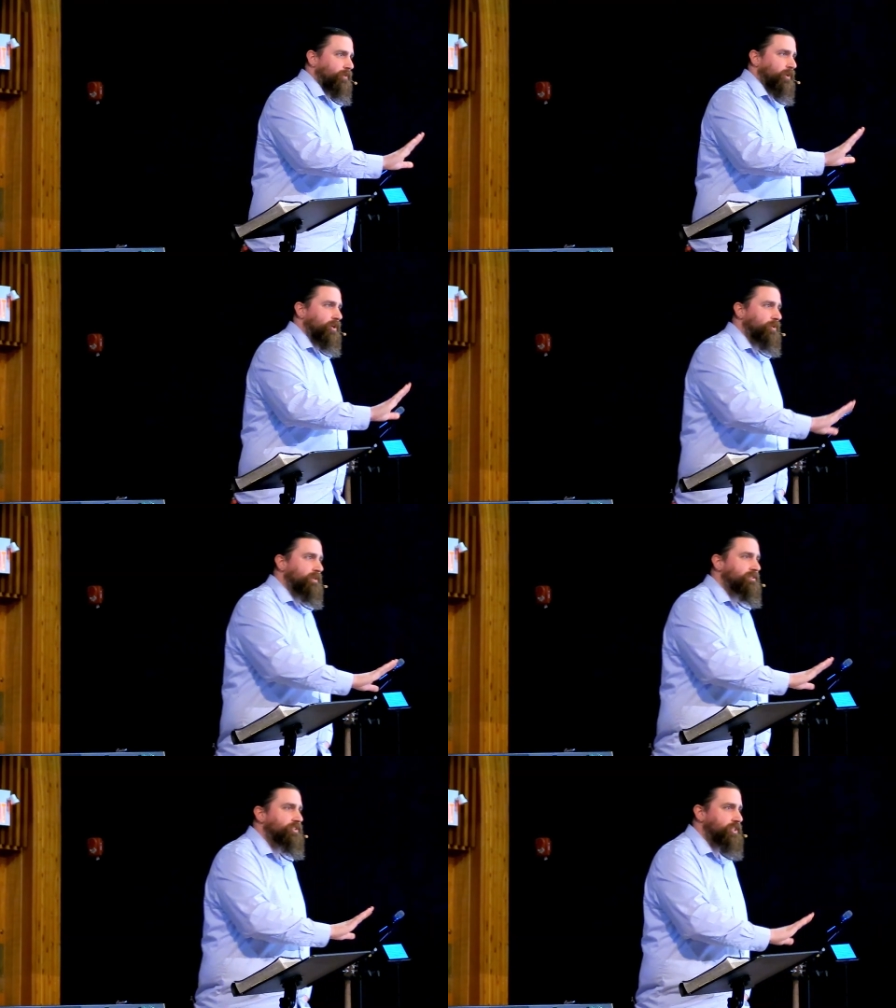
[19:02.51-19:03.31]
who
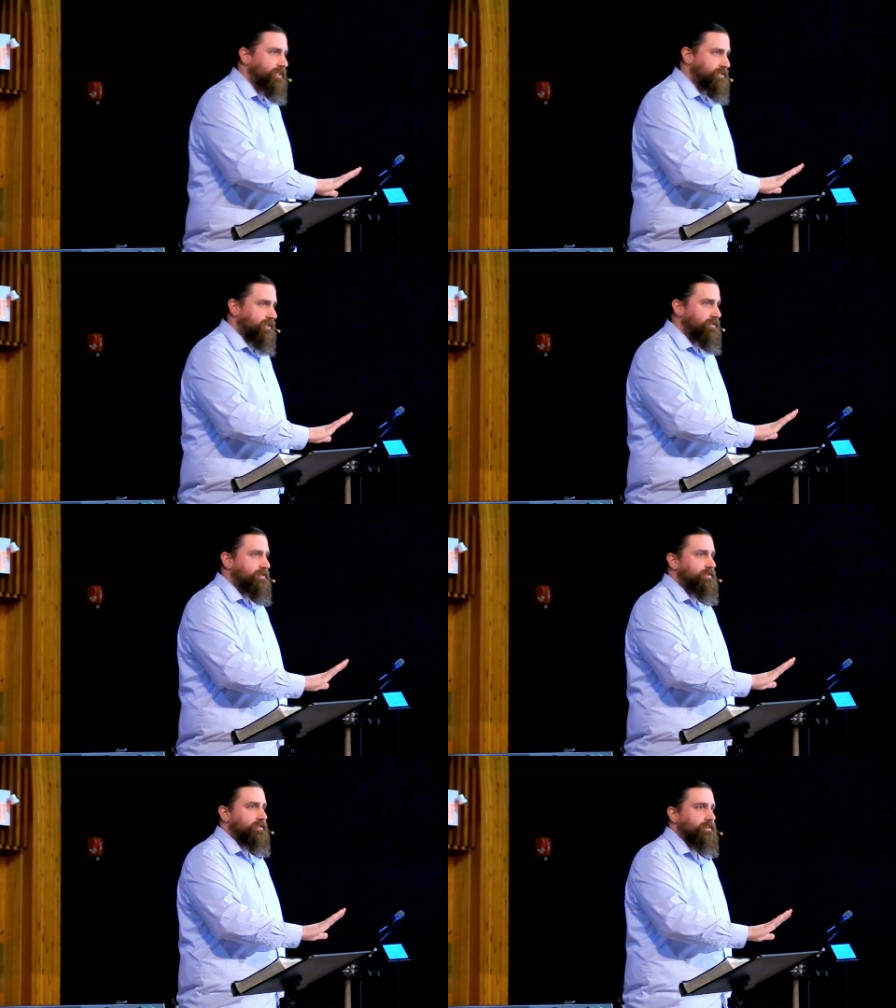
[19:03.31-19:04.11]
is
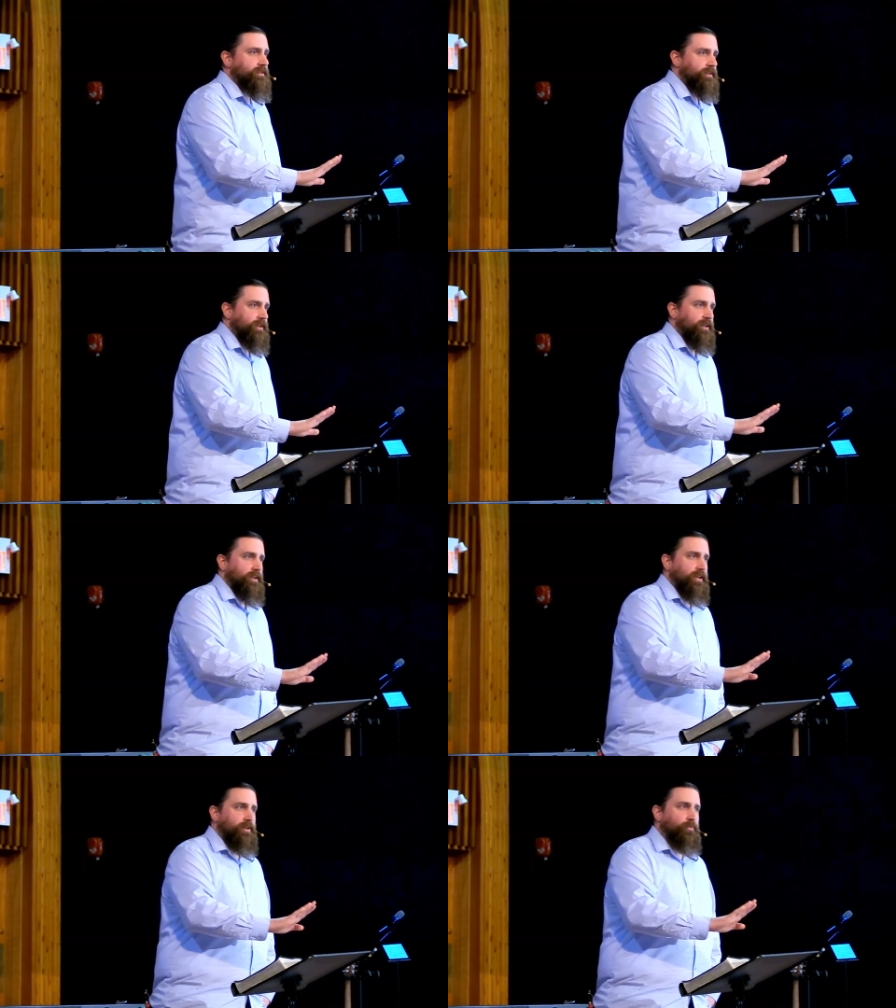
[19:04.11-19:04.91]
Jesus?
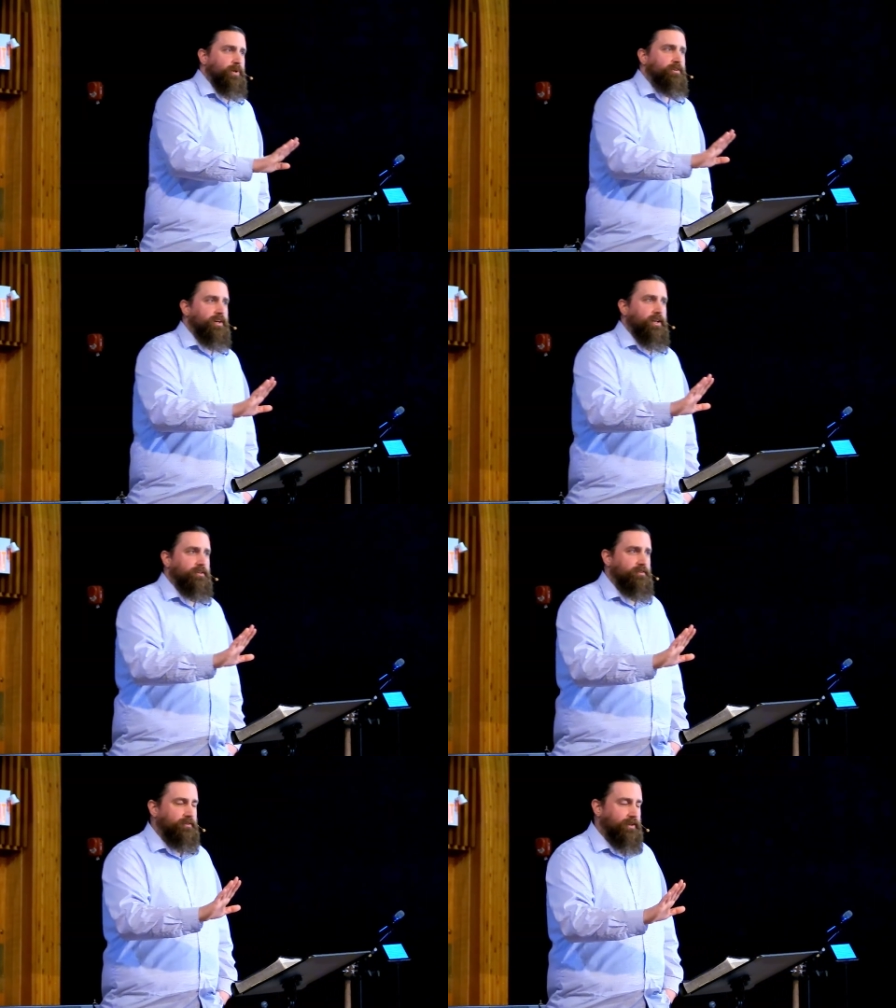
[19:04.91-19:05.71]
And we're
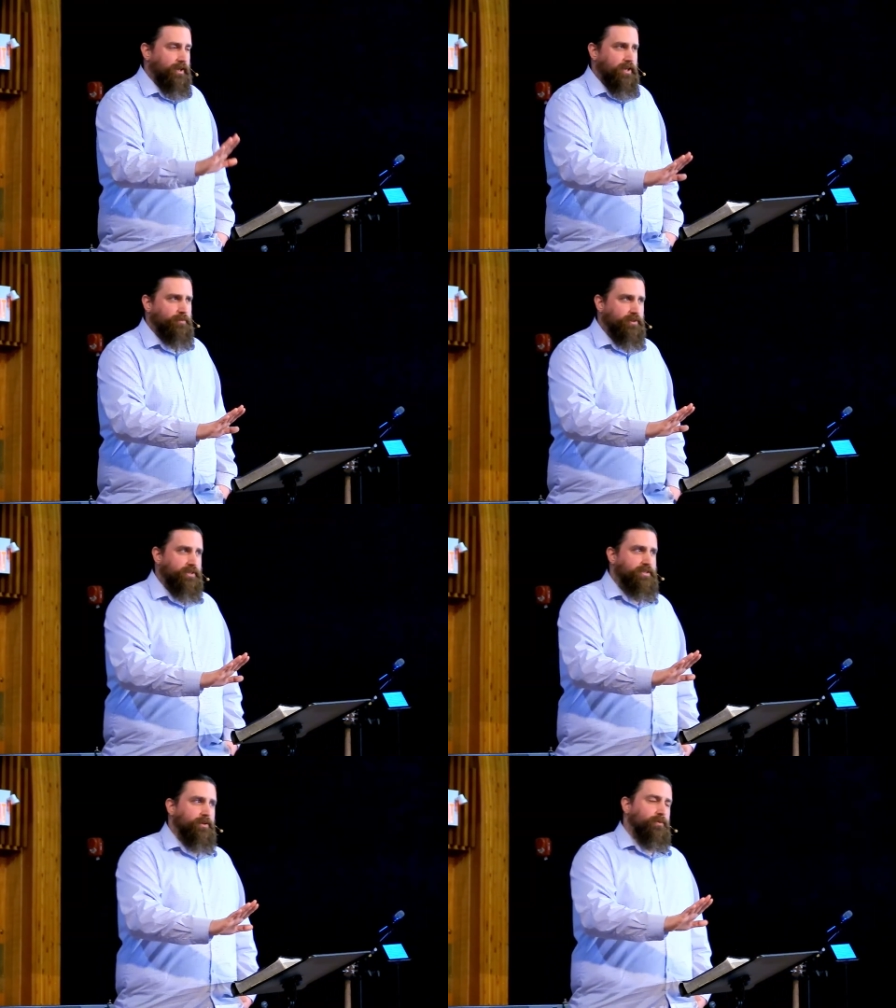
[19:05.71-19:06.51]
not able to
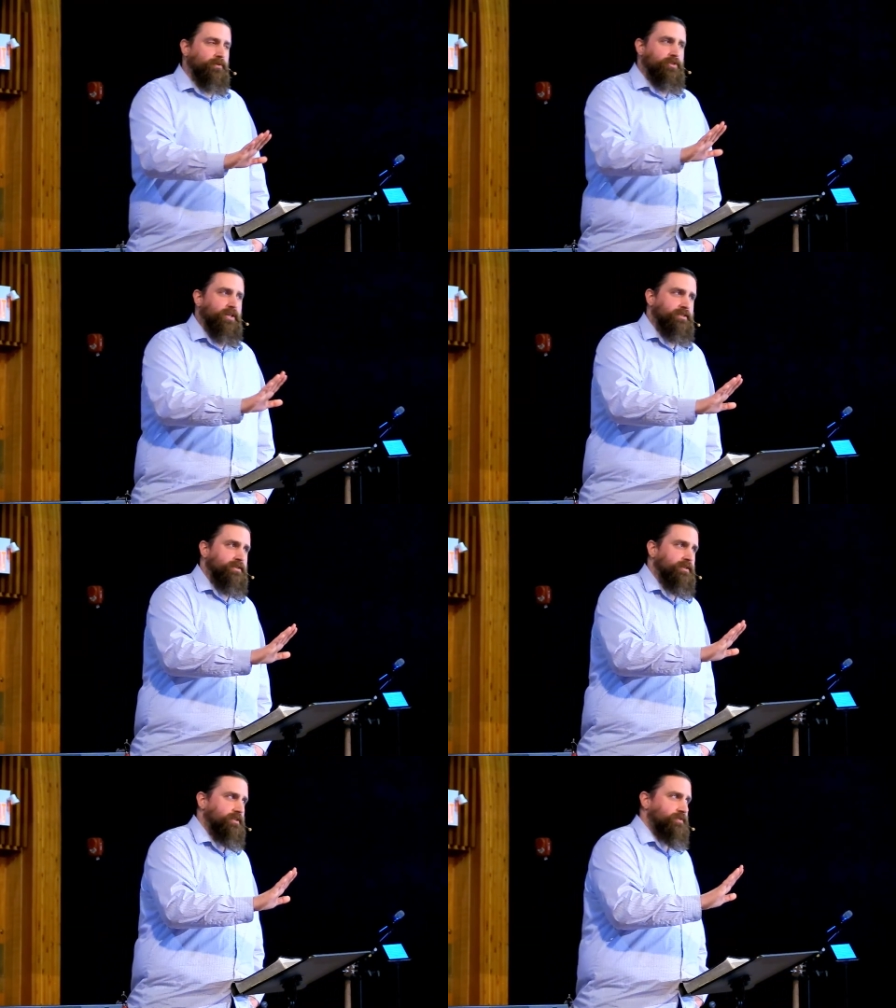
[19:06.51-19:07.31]
say, well,
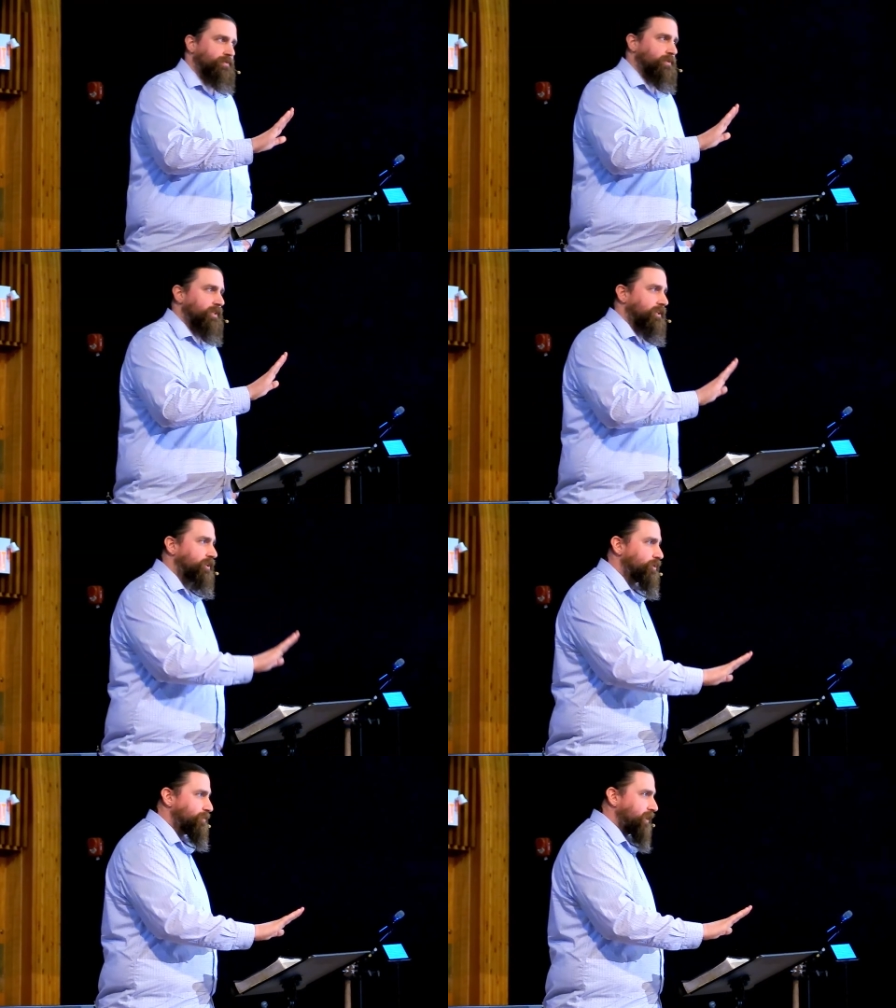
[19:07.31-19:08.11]
Jesus is fully
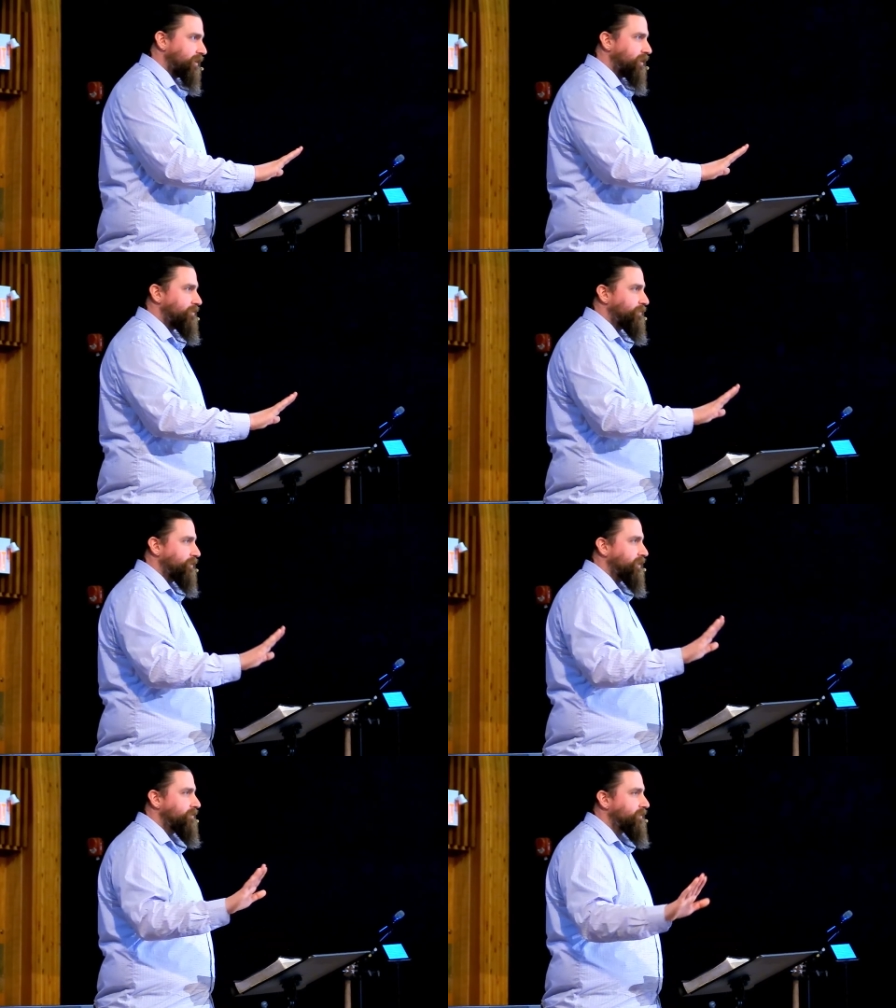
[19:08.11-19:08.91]
human and
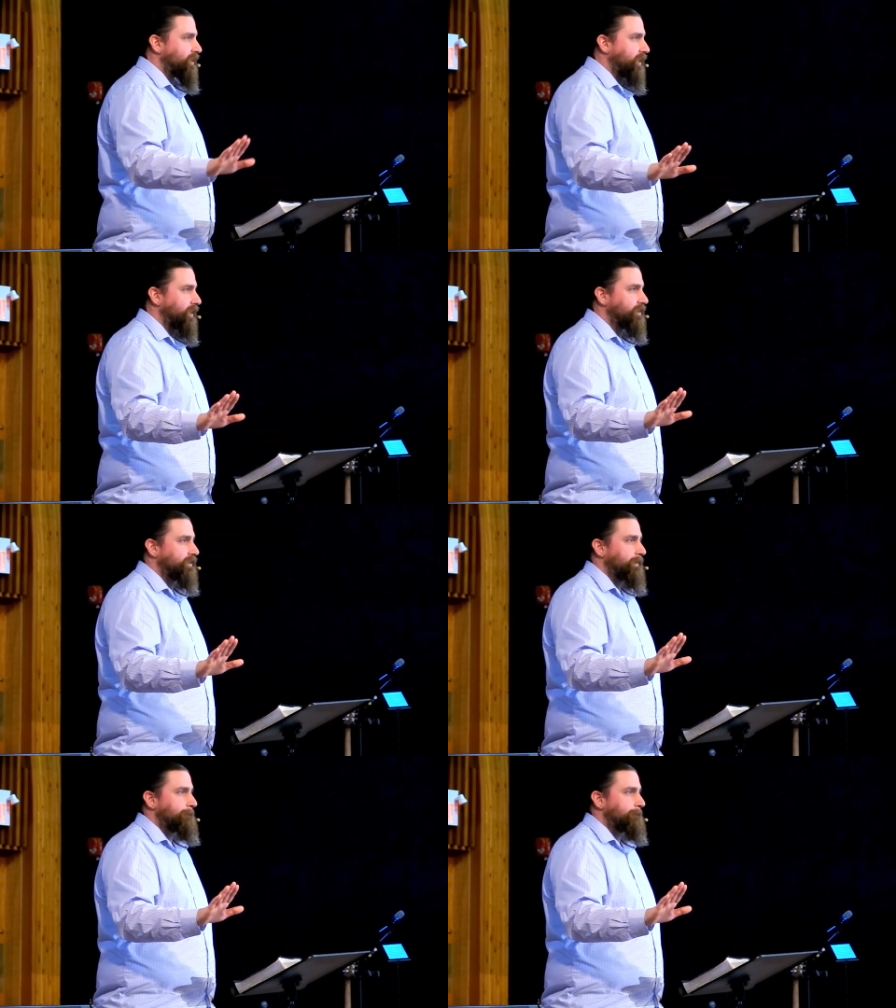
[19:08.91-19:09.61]
fully divine,